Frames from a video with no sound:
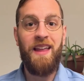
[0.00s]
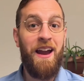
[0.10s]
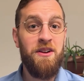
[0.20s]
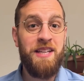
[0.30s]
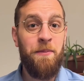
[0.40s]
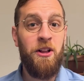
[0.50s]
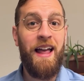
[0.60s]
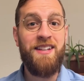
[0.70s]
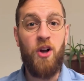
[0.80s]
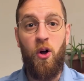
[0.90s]
Airtable
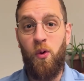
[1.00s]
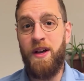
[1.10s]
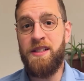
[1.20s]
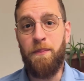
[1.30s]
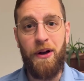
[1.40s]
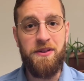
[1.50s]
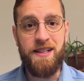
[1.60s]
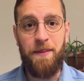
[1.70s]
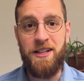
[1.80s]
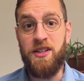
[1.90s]
has always imposed
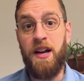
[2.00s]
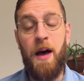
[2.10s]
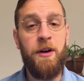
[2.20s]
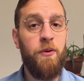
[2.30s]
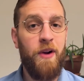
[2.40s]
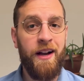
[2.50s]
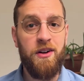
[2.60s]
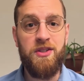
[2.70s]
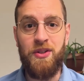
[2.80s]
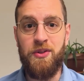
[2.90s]
limits on how many
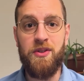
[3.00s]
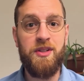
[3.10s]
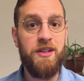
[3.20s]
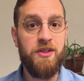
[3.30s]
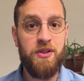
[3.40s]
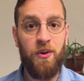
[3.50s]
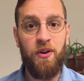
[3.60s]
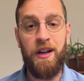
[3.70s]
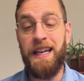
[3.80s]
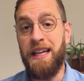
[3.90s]
records users can
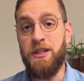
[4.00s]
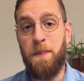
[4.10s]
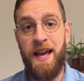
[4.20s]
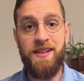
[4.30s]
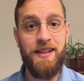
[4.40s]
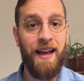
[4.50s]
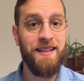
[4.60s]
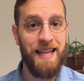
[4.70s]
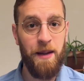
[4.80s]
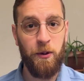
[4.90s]
store in each base
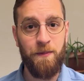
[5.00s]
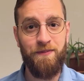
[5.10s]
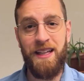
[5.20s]
and table.